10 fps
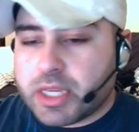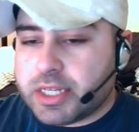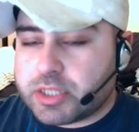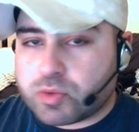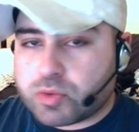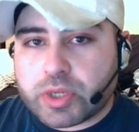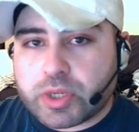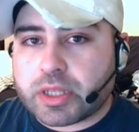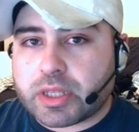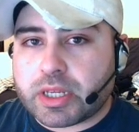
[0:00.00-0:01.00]
He's
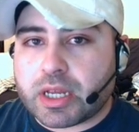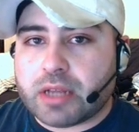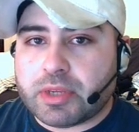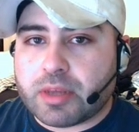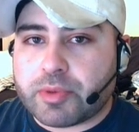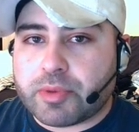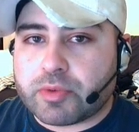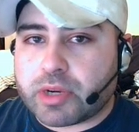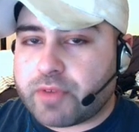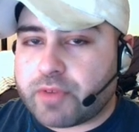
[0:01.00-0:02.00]
really gotten me up and
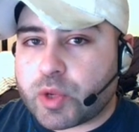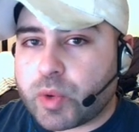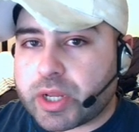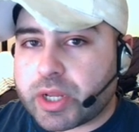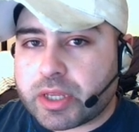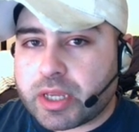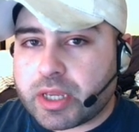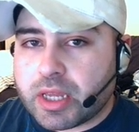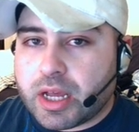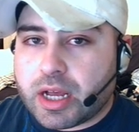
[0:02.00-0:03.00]
running very quickly,
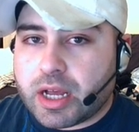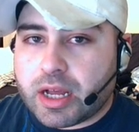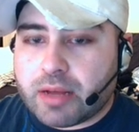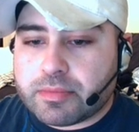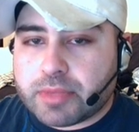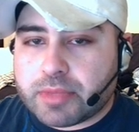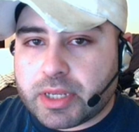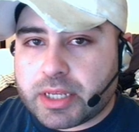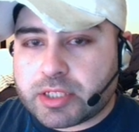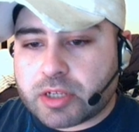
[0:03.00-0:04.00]

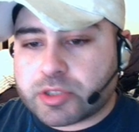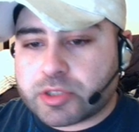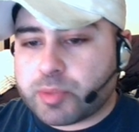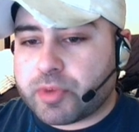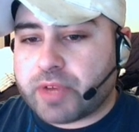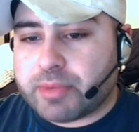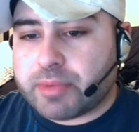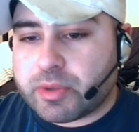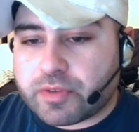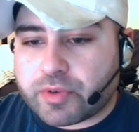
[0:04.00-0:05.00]
and he's also provided me
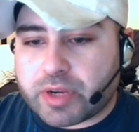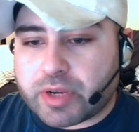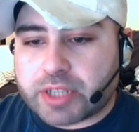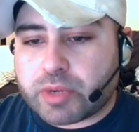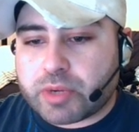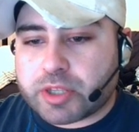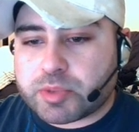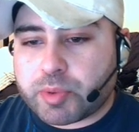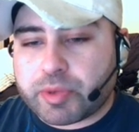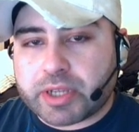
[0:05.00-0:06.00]
with the Verizon Wireless
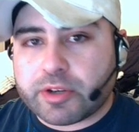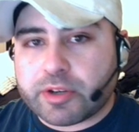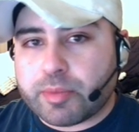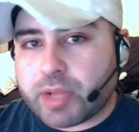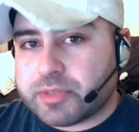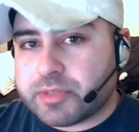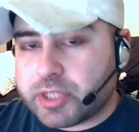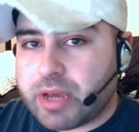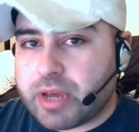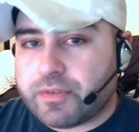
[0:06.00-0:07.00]
proprietary blobs that
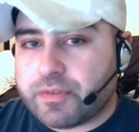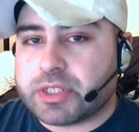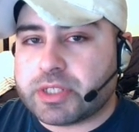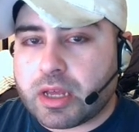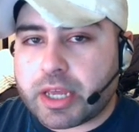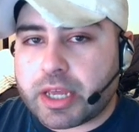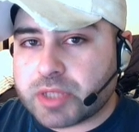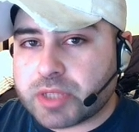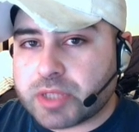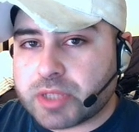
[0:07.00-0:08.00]
you have in this
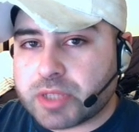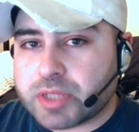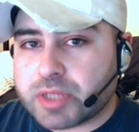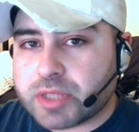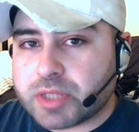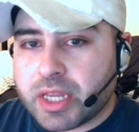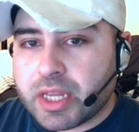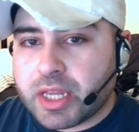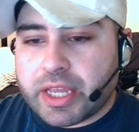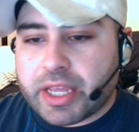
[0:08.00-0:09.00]
AOSP build.
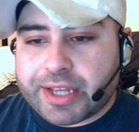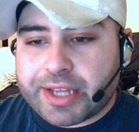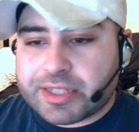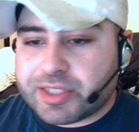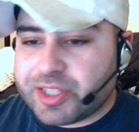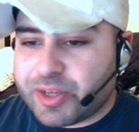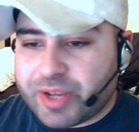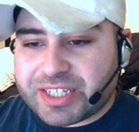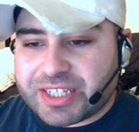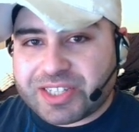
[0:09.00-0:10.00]
And
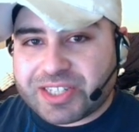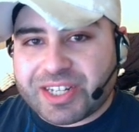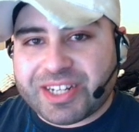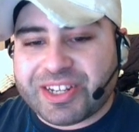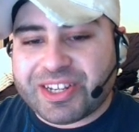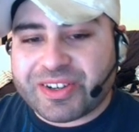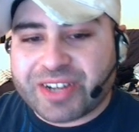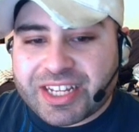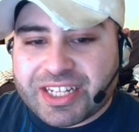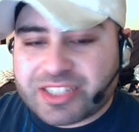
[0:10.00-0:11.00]
as I stated here,
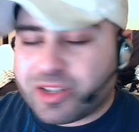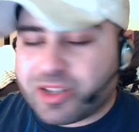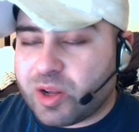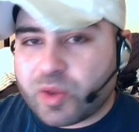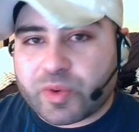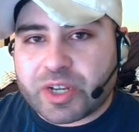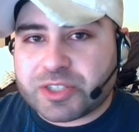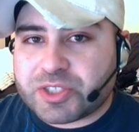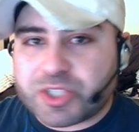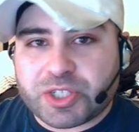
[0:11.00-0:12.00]
he's all around
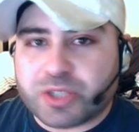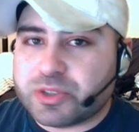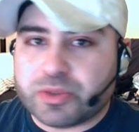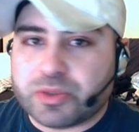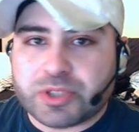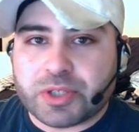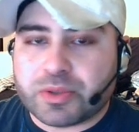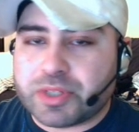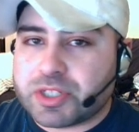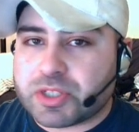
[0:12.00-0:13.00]
just a chill dude too.
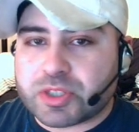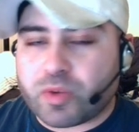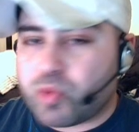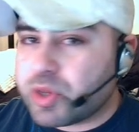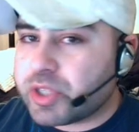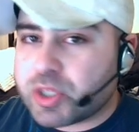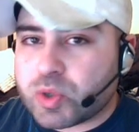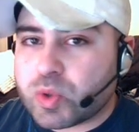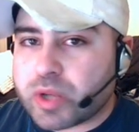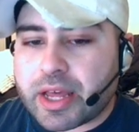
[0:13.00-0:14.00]
He's just a really
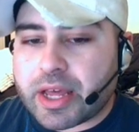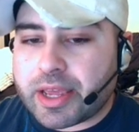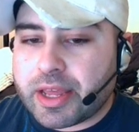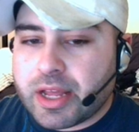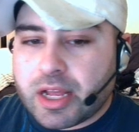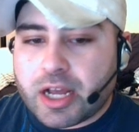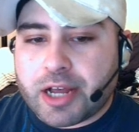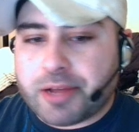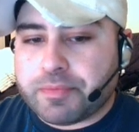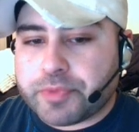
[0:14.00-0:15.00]
cool guy,
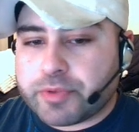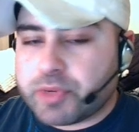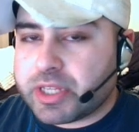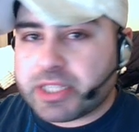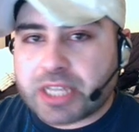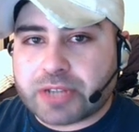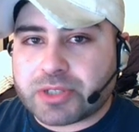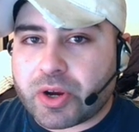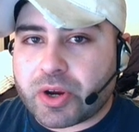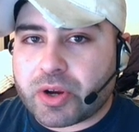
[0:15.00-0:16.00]
really down
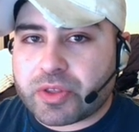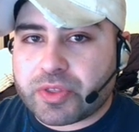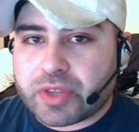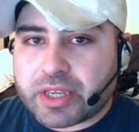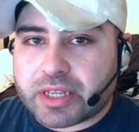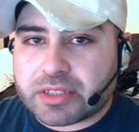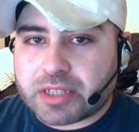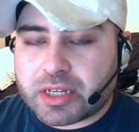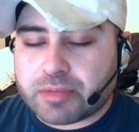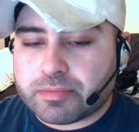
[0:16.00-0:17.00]
to earth, and
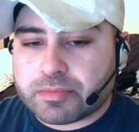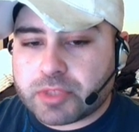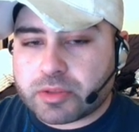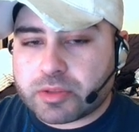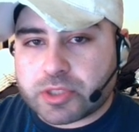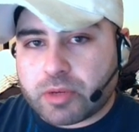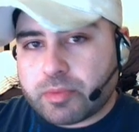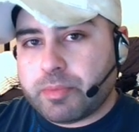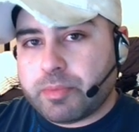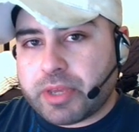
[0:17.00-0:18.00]
so
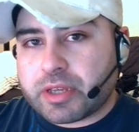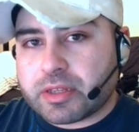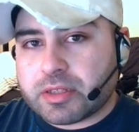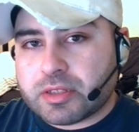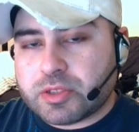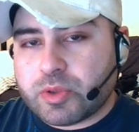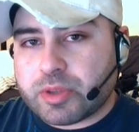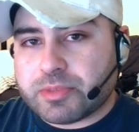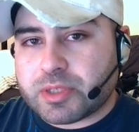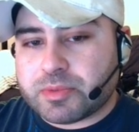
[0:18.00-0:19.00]
big 2
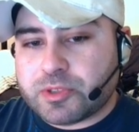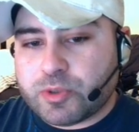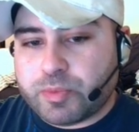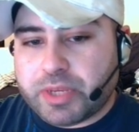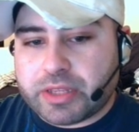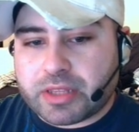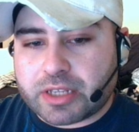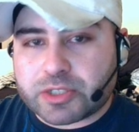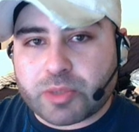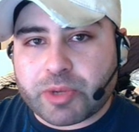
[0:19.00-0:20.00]
thumbs up to Pete.
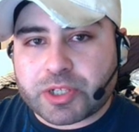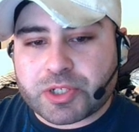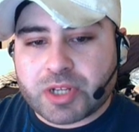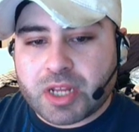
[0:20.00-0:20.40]
Thanks so much.